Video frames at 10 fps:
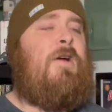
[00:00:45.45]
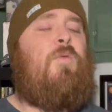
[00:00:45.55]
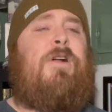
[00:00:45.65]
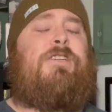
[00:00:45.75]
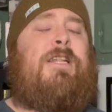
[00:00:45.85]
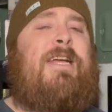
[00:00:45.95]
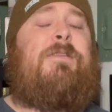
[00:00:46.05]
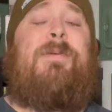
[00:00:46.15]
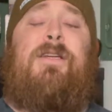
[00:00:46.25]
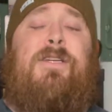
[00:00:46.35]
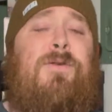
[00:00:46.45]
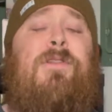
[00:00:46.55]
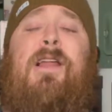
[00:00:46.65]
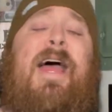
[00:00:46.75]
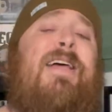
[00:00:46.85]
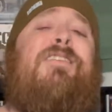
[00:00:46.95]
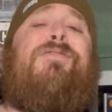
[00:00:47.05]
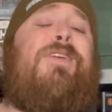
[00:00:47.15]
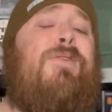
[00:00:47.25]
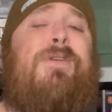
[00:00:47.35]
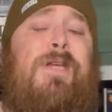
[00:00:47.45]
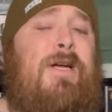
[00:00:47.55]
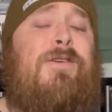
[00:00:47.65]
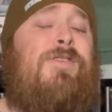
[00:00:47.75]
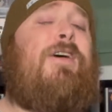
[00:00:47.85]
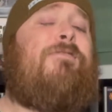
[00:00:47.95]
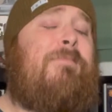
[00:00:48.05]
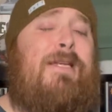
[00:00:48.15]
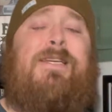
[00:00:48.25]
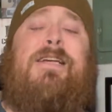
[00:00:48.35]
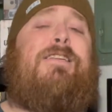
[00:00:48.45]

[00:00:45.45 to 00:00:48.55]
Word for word: which leads me to the last few years of Miss